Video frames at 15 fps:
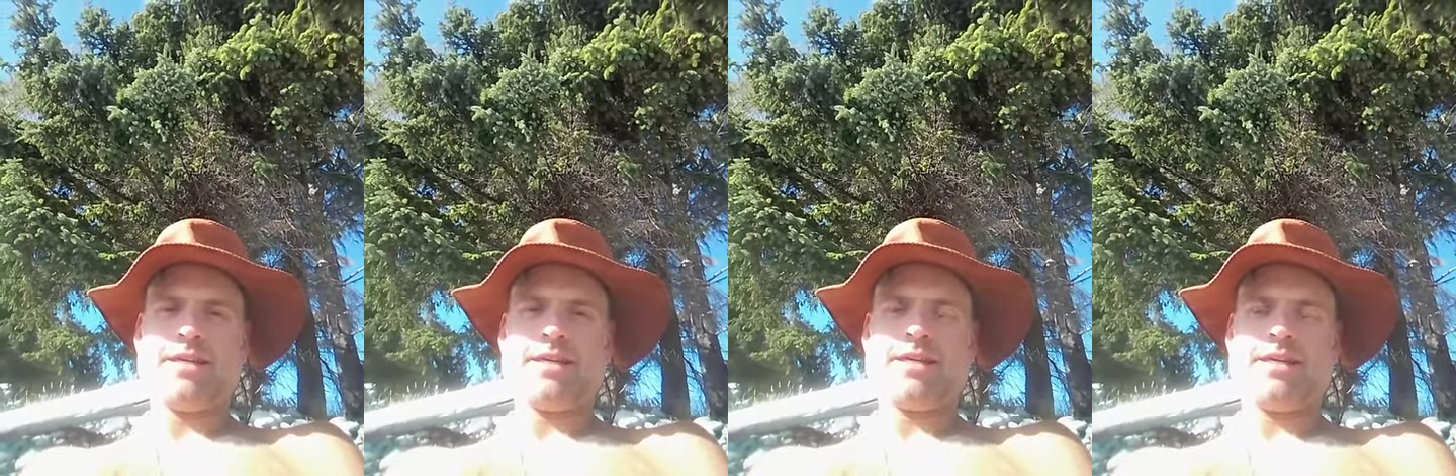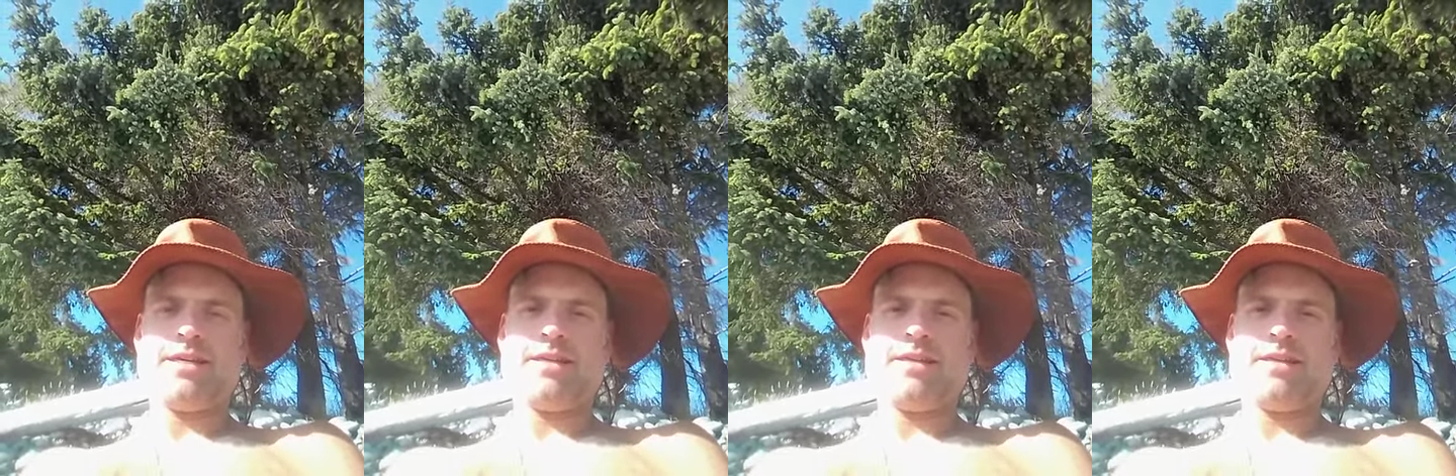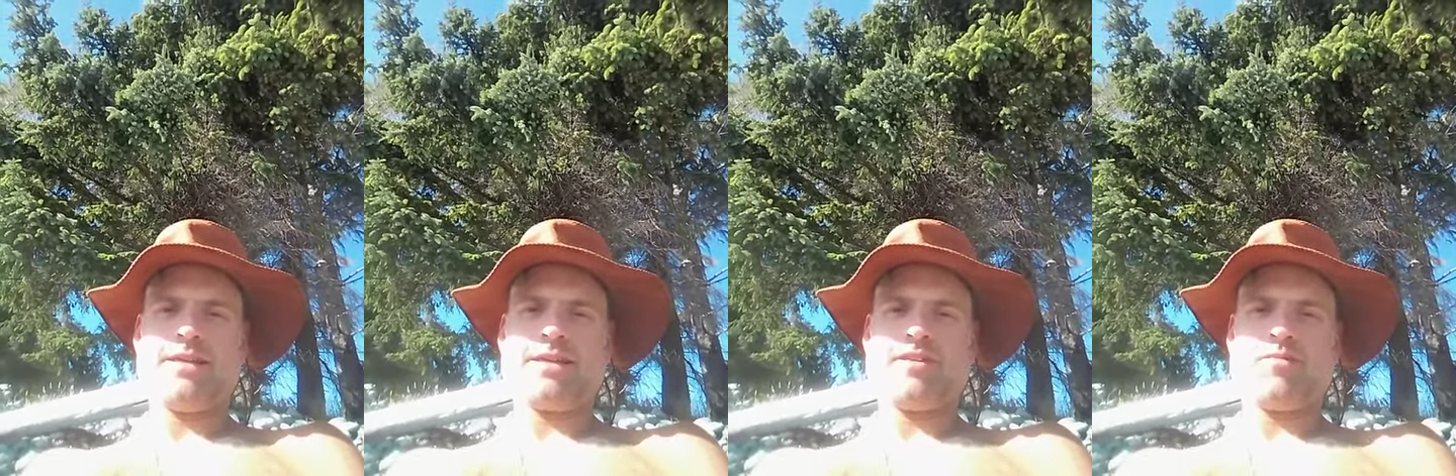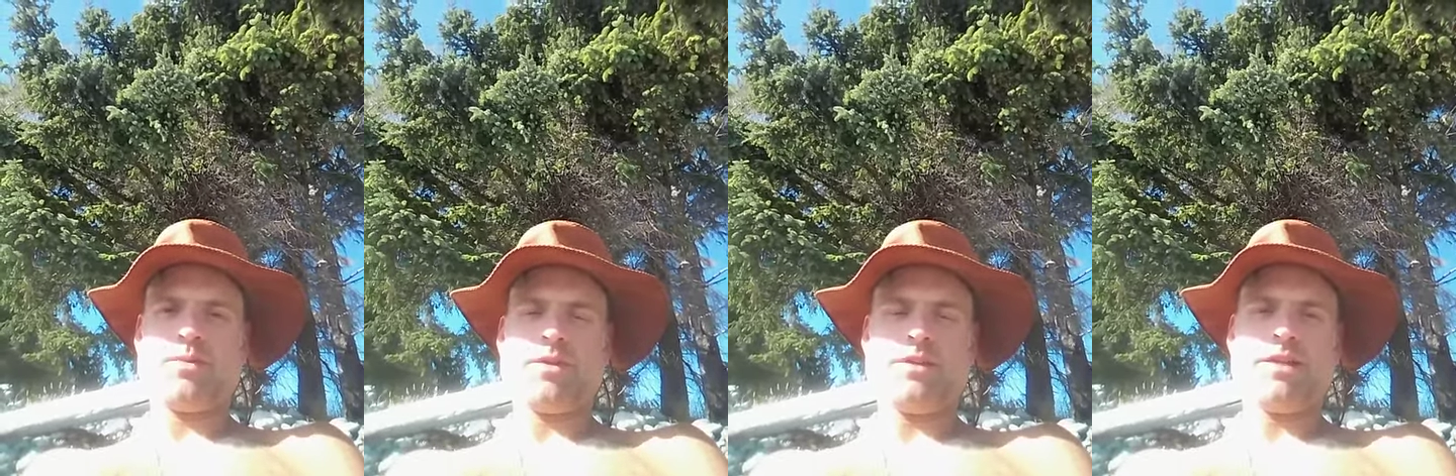I
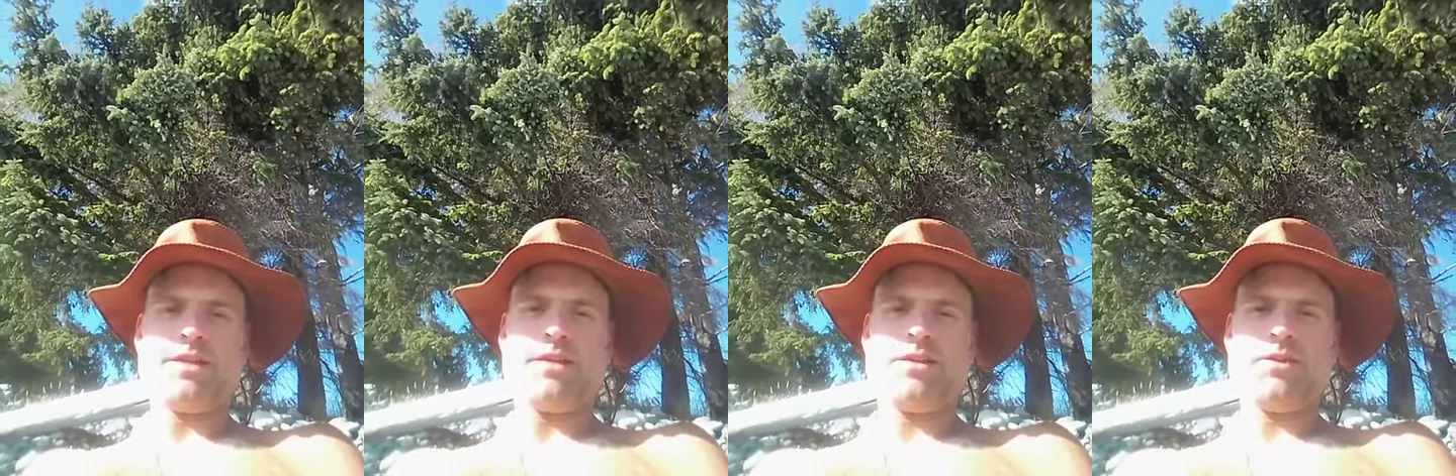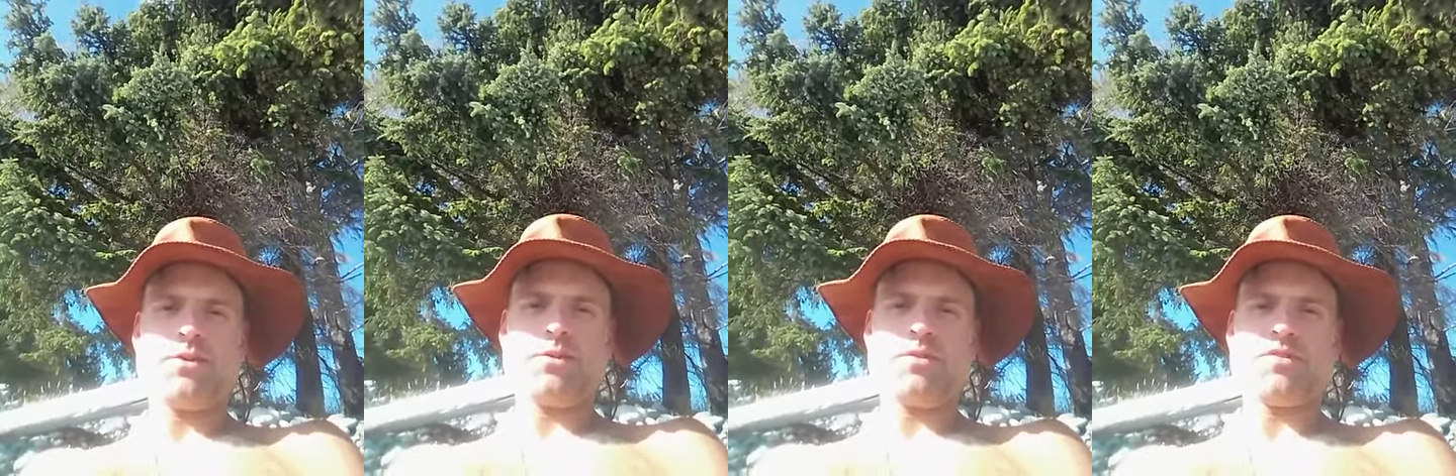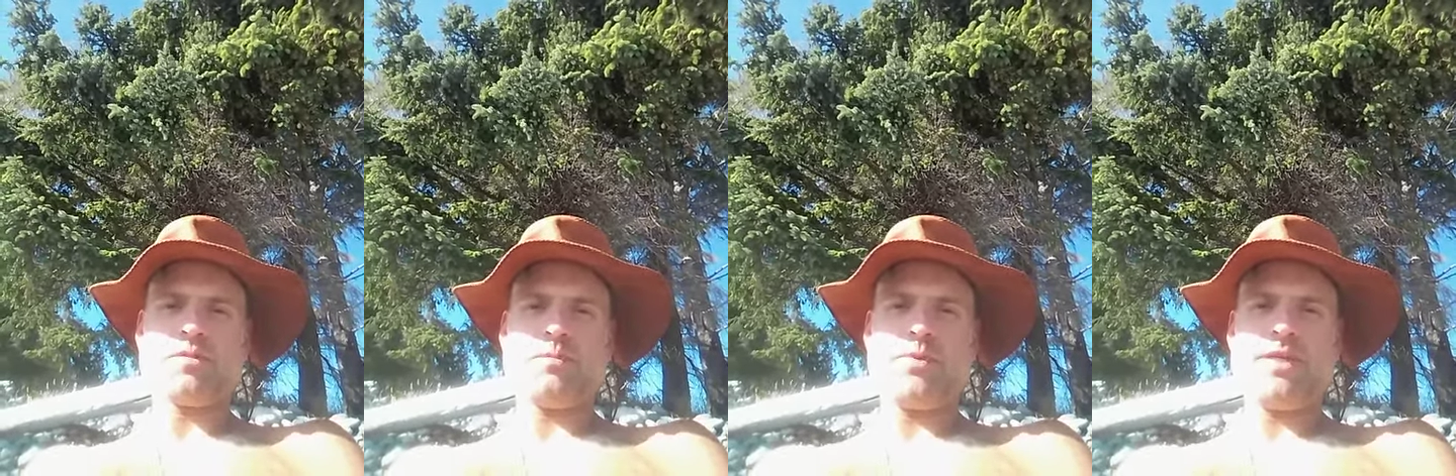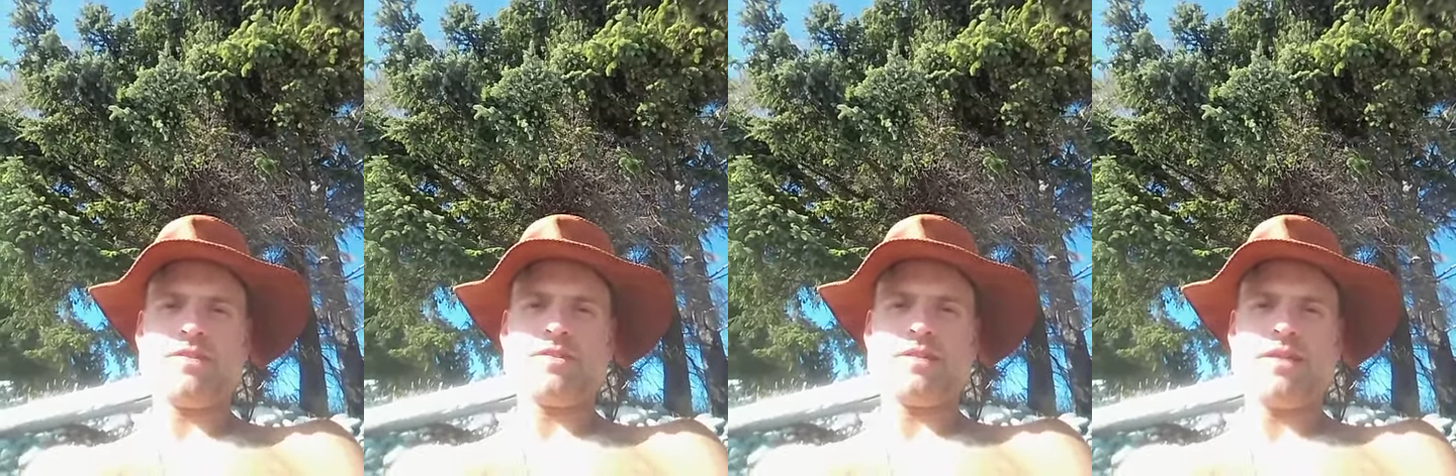I've been lucky to go to some pizza